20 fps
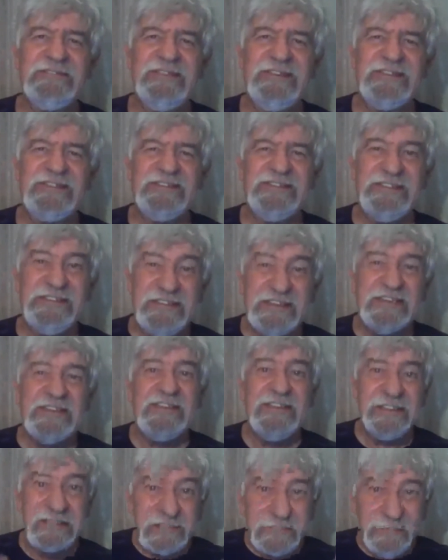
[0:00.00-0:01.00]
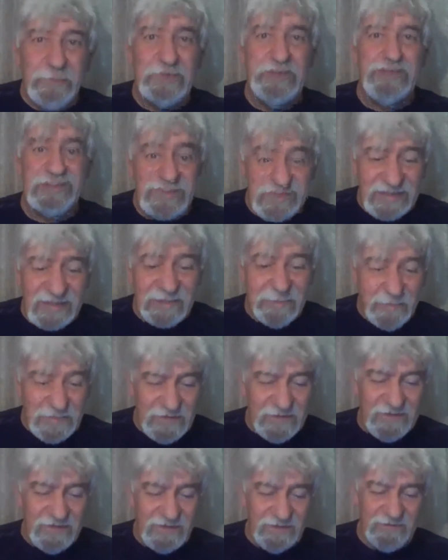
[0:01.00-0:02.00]
It's ridiculous, but He's going to be
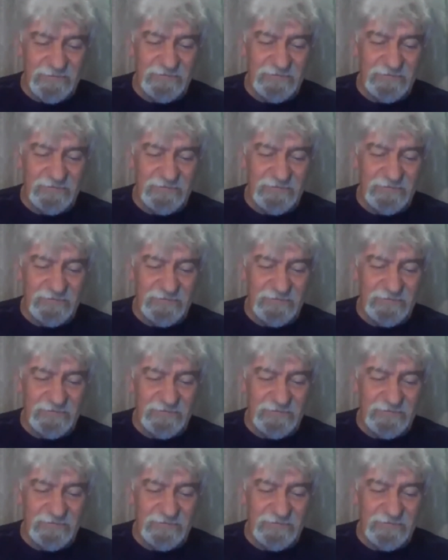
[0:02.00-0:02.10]
there.